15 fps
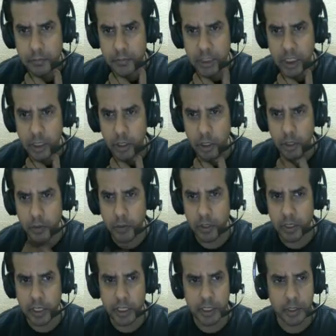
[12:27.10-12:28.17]
I don't know
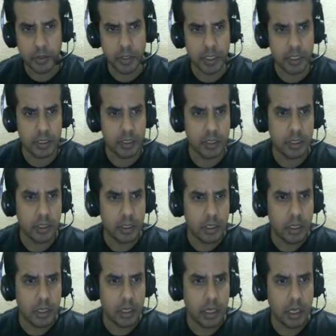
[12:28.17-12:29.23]
what the issue is.
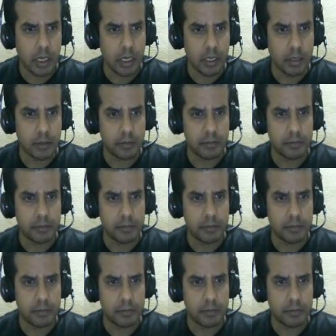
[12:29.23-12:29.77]
My